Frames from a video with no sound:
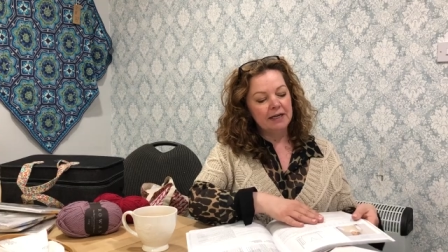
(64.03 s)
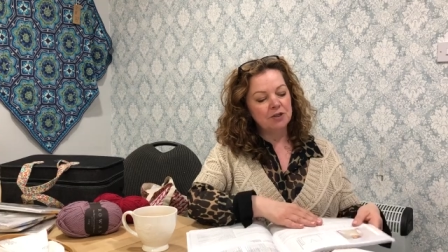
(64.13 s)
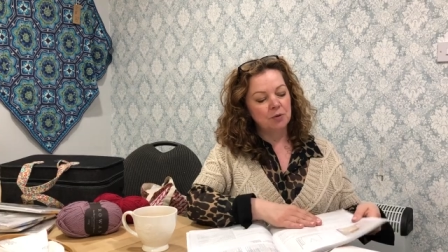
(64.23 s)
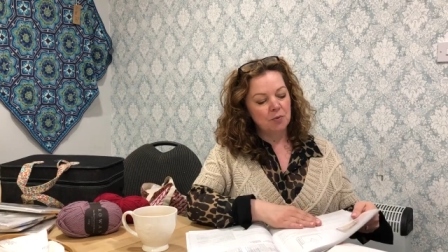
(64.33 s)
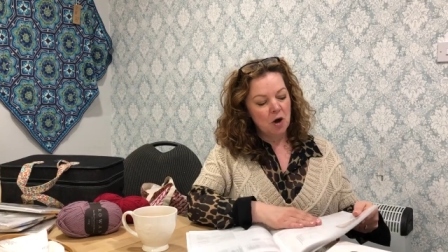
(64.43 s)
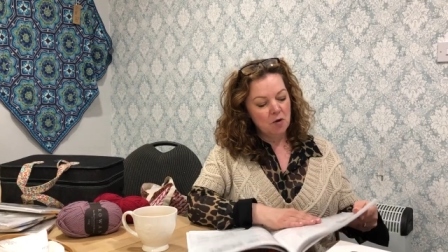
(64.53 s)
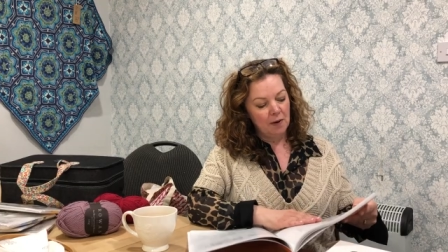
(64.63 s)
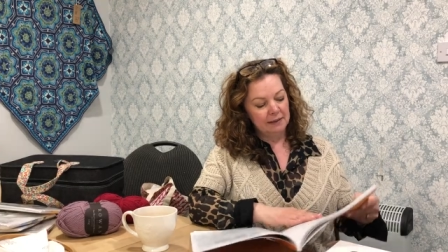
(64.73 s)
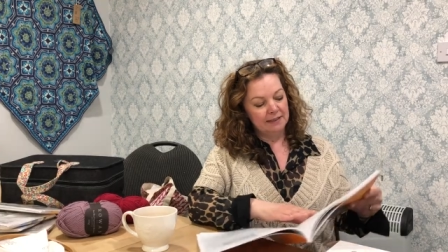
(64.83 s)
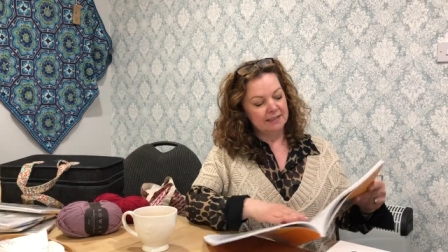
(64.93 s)
it's grow
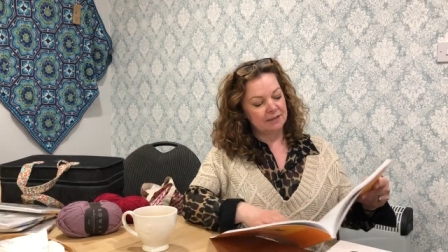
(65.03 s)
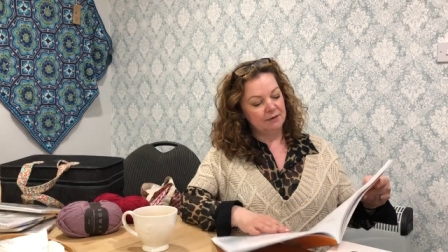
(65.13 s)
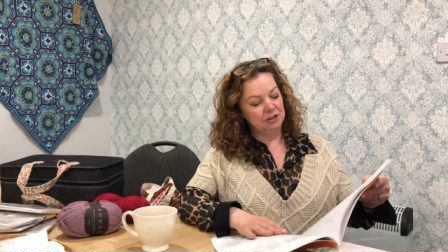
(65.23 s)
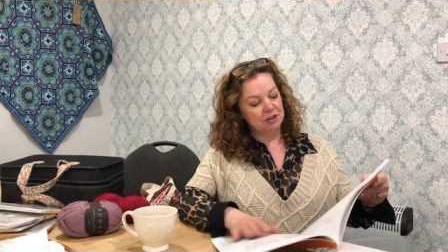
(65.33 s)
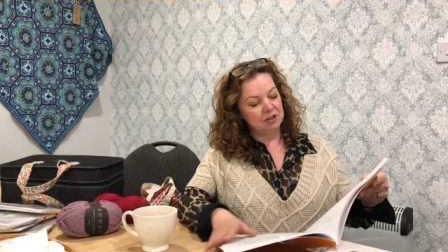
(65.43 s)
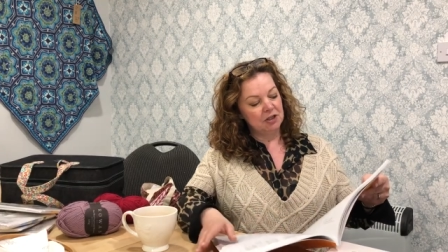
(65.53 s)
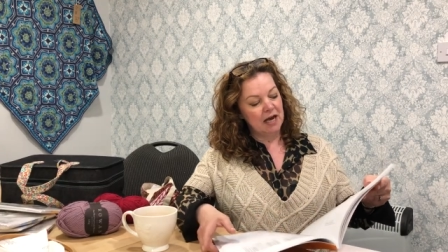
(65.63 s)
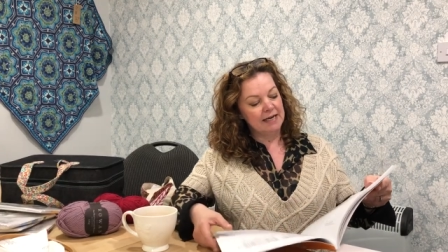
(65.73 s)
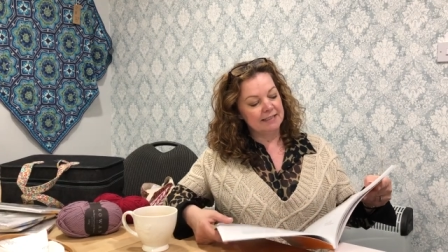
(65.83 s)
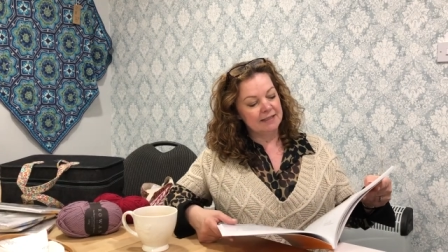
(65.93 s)
by lisa richardson
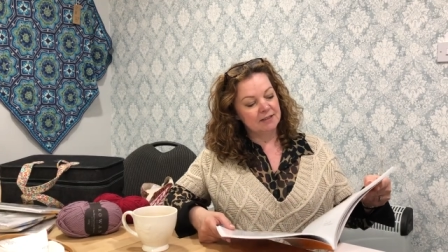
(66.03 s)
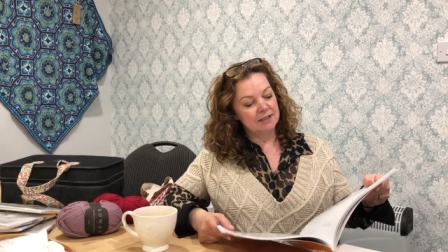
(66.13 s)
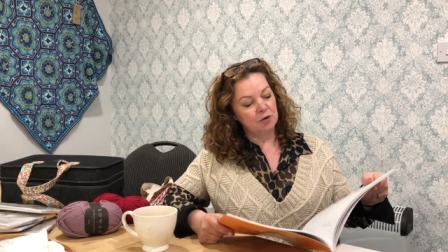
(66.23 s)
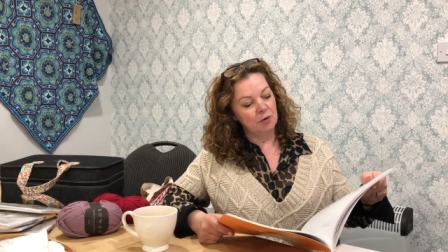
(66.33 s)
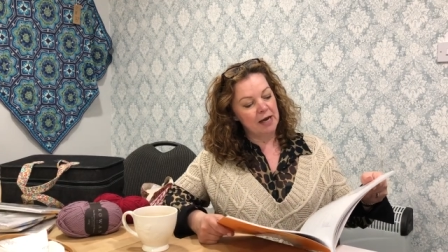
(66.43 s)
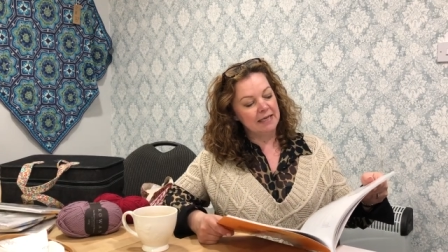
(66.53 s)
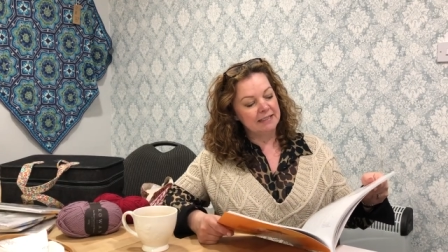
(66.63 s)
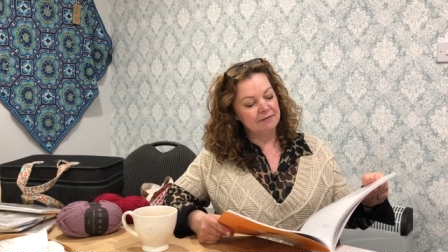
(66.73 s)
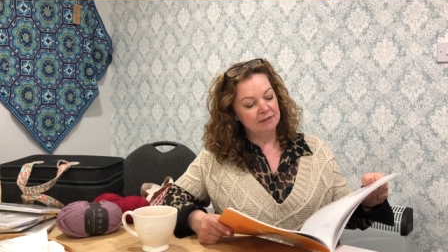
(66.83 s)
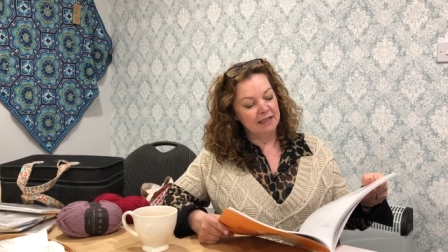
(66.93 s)
and it's in
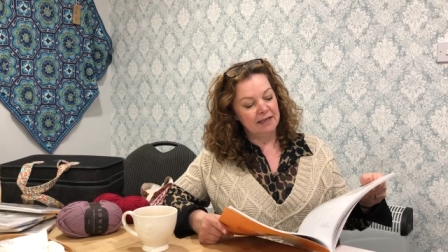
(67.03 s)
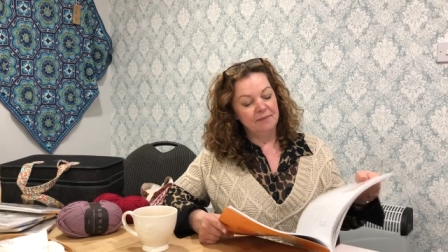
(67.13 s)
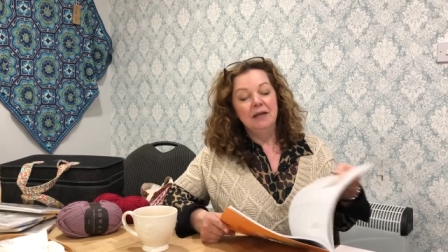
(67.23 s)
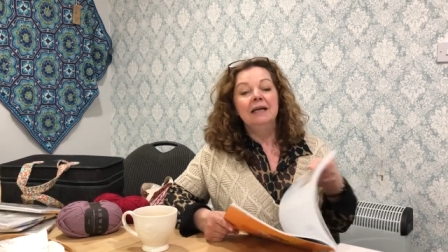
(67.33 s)
creative linen